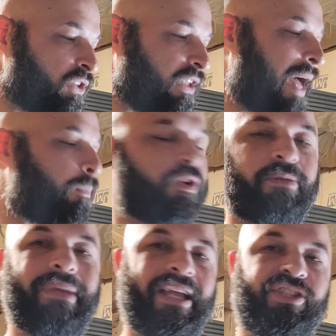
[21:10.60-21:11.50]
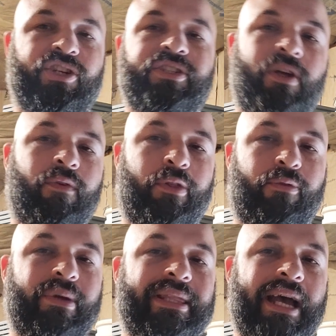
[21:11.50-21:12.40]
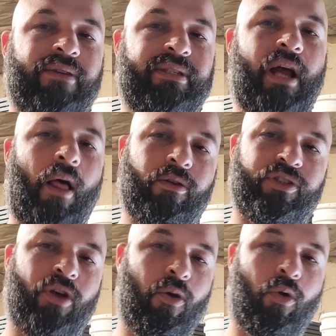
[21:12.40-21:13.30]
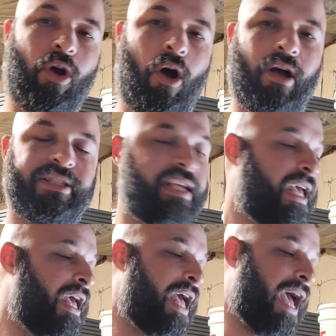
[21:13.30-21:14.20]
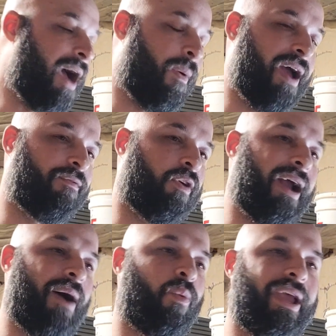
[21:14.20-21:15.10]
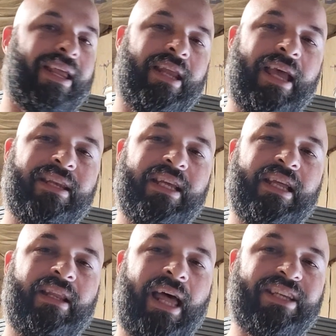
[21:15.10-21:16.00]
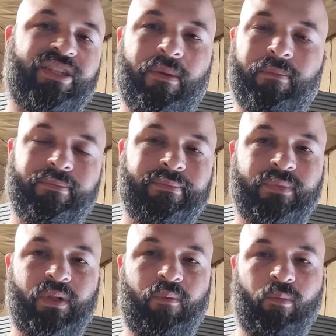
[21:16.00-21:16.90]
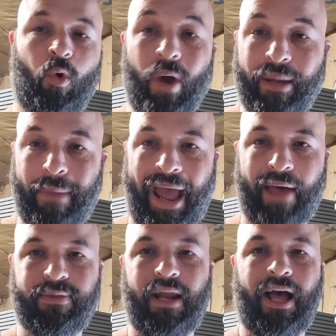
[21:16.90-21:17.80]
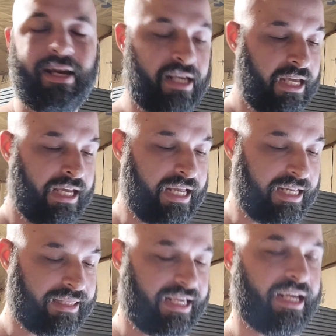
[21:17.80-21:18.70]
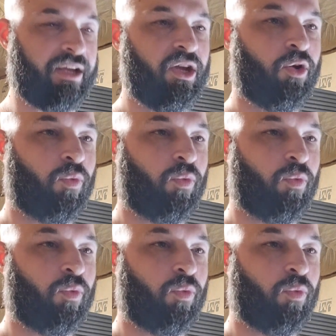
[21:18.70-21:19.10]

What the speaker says: So that puts me at just over $3,000 total cost. However, I went and did like some quick math, not anything